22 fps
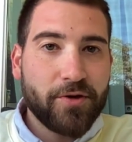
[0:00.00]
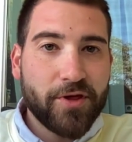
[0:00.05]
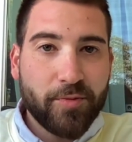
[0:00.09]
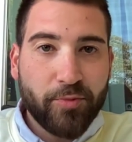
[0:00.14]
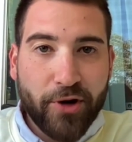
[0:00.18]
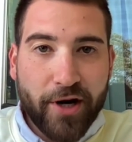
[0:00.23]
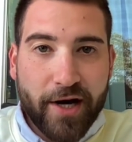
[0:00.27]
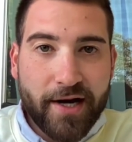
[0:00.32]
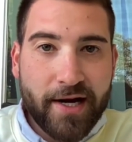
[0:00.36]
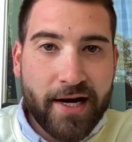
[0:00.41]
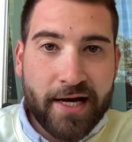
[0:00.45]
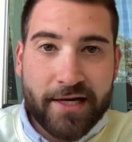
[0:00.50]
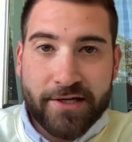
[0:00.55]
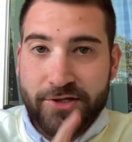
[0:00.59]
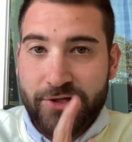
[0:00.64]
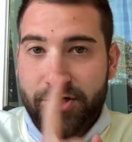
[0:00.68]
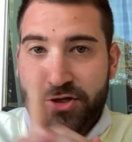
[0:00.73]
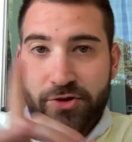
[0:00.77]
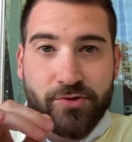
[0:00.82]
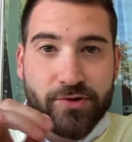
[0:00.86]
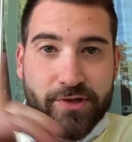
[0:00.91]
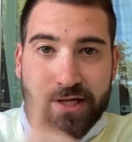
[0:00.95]
the brain has
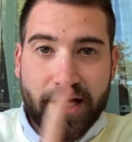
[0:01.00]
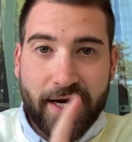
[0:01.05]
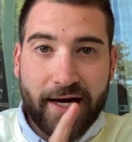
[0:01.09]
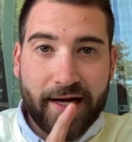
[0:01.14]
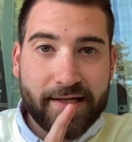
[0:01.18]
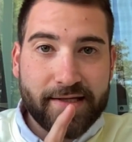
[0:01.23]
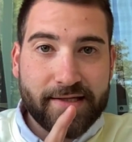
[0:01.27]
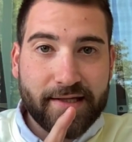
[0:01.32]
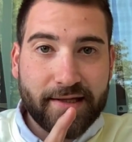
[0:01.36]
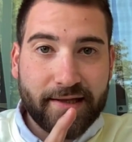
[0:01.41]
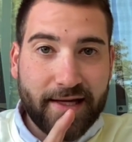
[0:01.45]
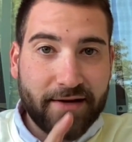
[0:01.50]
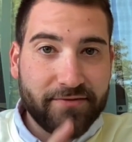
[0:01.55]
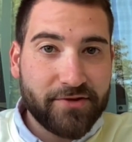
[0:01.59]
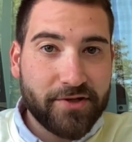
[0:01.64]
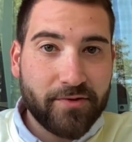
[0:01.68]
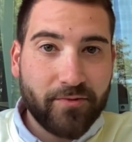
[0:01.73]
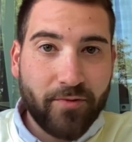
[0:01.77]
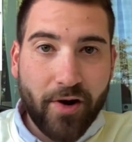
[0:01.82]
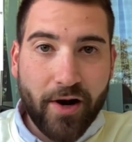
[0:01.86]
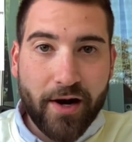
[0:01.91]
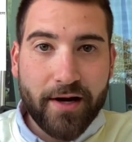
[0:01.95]
two sides, left
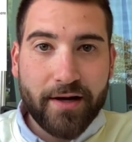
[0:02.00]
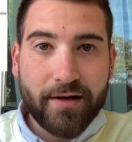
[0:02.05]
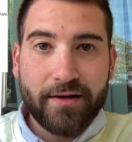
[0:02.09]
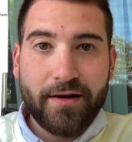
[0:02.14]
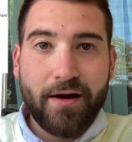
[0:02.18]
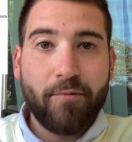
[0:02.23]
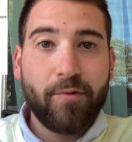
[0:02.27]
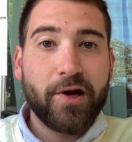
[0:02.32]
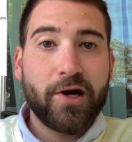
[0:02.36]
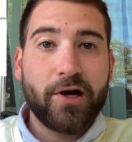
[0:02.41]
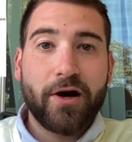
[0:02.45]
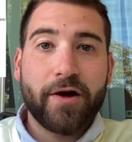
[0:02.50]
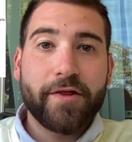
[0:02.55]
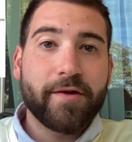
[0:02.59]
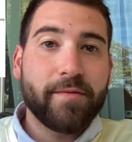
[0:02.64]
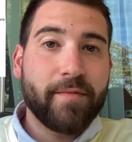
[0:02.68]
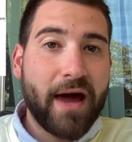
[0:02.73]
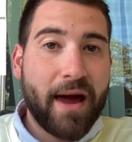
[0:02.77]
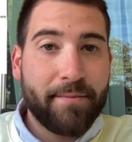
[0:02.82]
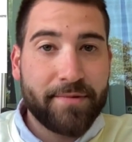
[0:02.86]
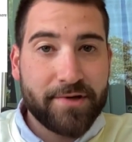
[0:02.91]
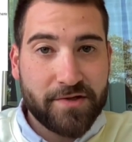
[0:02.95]
and right, and we call
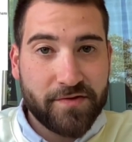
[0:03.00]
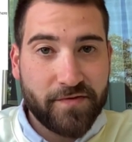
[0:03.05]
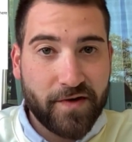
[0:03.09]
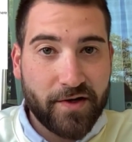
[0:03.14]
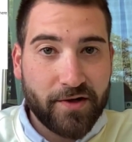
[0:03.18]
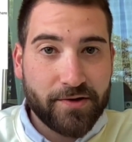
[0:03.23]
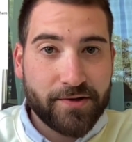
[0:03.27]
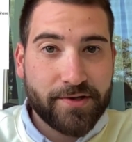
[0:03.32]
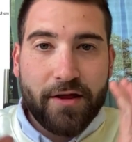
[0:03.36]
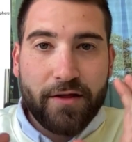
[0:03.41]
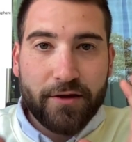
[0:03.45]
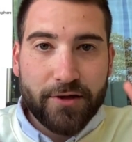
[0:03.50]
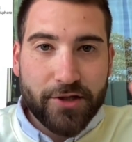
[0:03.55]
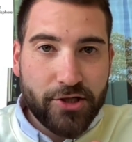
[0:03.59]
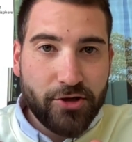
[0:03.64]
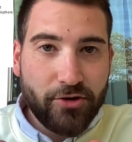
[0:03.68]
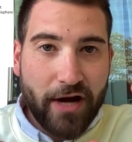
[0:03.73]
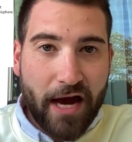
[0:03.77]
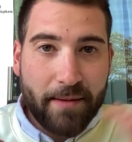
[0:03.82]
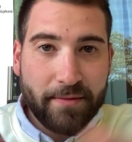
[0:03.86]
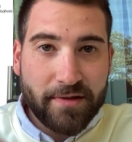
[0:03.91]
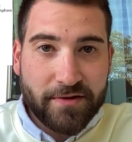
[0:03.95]
them hemispheres. The
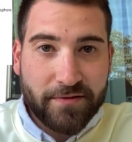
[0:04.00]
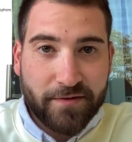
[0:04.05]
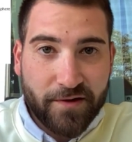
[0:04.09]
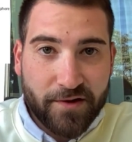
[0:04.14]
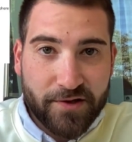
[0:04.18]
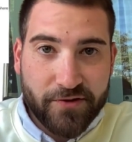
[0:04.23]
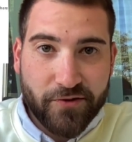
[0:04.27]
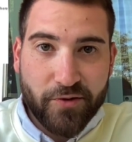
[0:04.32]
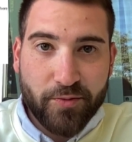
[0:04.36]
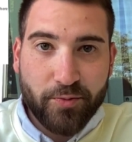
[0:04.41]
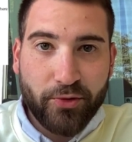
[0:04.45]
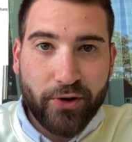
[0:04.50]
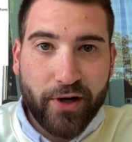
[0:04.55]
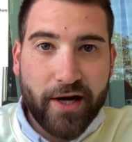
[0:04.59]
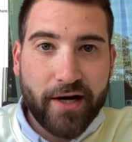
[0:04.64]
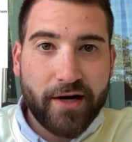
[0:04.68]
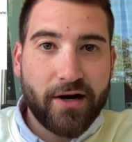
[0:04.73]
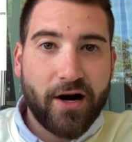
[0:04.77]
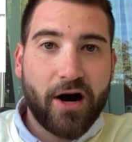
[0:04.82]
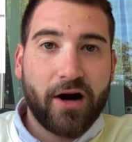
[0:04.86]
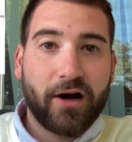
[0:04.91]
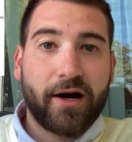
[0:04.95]
two hemispheres of the
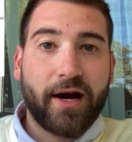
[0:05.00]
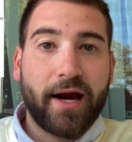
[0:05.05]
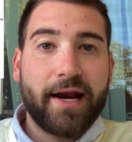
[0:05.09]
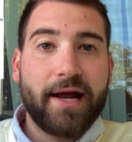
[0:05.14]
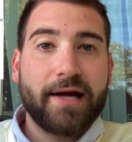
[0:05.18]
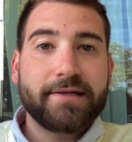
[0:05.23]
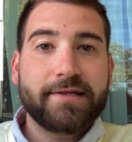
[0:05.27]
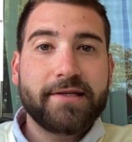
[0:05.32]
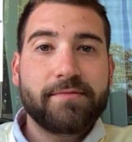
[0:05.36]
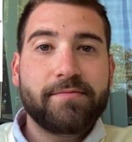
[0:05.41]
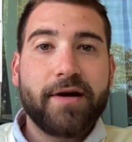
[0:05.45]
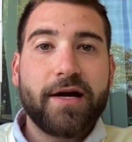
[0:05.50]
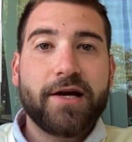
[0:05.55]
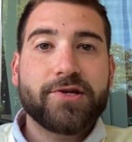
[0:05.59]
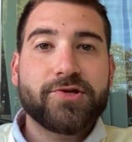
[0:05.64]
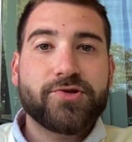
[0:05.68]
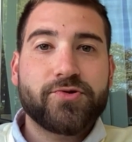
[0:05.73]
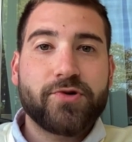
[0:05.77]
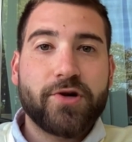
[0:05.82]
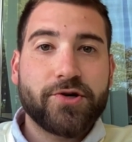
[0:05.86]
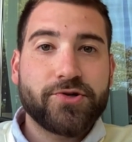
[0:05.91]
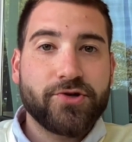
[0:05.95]
brain are connected by a
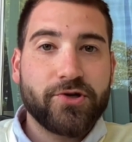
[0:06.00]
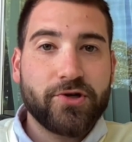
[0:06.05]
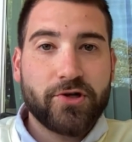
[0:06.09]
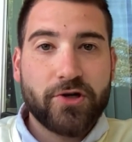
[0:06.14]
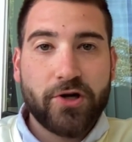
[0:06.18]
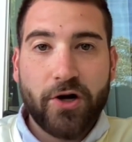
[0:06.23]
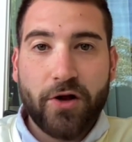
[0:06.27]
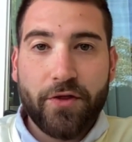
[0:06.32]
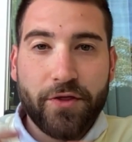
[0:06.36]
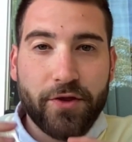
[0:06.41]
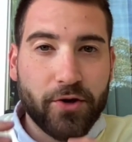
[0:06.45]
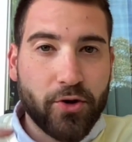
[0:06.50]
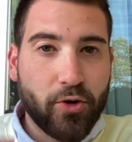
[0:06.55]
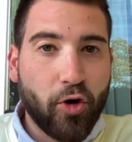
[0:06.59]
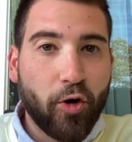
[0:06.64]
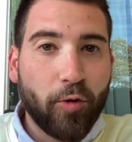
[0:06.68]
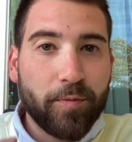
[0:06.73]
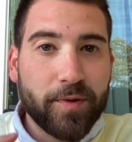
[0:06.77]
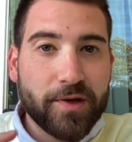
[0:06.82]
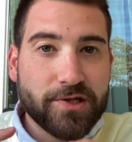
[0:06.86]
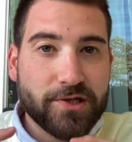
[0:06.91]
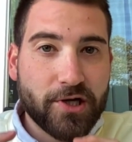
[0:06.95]
structure called the
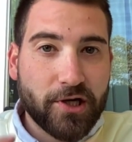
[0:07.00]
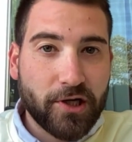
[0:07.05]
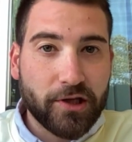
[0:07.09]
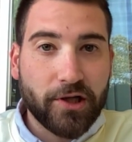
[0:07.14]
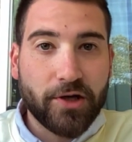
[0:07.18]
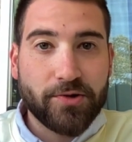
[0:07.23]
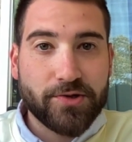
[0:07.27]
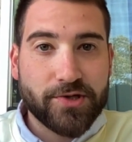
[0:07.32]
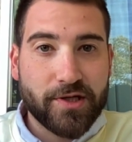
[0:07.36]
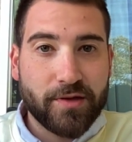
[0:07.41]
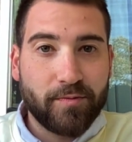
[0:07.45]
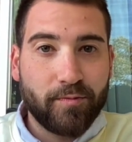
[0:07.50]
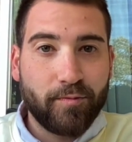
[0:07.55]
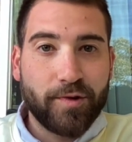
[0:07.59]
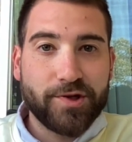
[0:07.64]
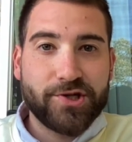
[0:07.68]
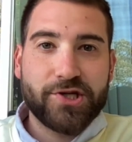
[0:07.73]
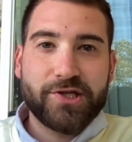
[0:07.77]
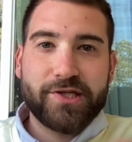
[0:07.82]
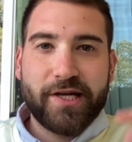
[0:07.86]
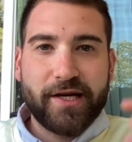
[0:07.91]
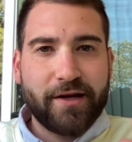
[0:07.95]
corpus callosum,
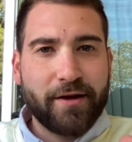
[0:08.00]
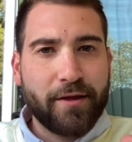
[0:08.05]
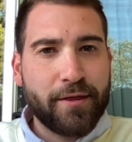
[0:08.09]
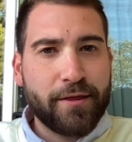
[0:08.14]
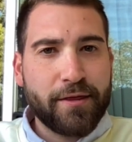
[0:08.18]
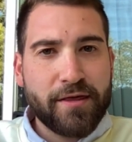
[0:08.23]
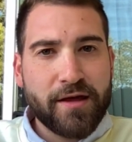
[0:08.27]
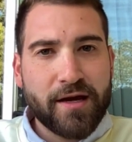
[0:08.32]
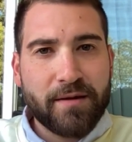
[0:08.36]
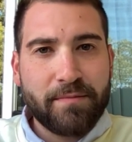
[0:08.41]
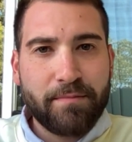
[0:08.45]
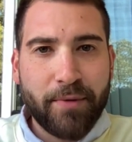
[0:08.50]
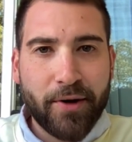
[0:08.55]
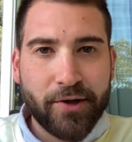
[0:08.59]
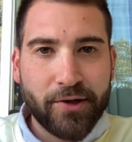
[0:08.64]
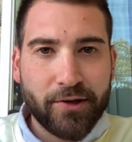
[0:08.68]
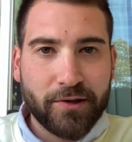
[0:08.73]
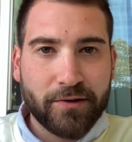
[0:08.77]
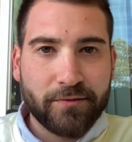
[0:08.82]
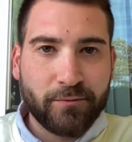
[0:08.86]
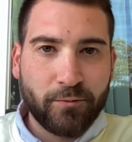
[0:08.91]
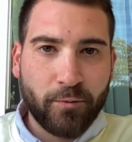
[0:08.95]
which is like a thick
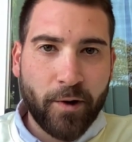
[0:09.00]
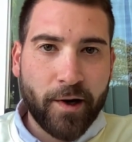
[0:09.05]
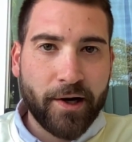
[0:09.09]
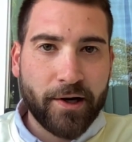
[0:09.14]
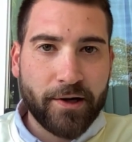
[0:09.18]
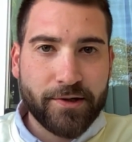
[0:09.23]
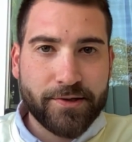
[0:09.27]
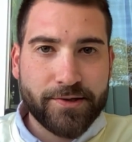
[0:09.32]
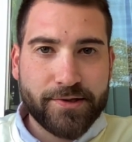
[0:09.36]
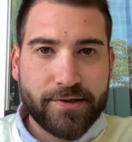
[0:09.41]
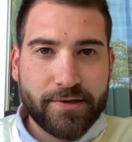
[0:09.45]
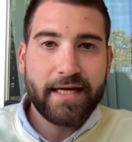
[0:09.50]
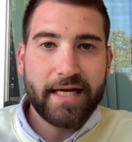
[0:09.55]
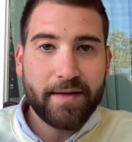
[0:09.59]
bundle of wires.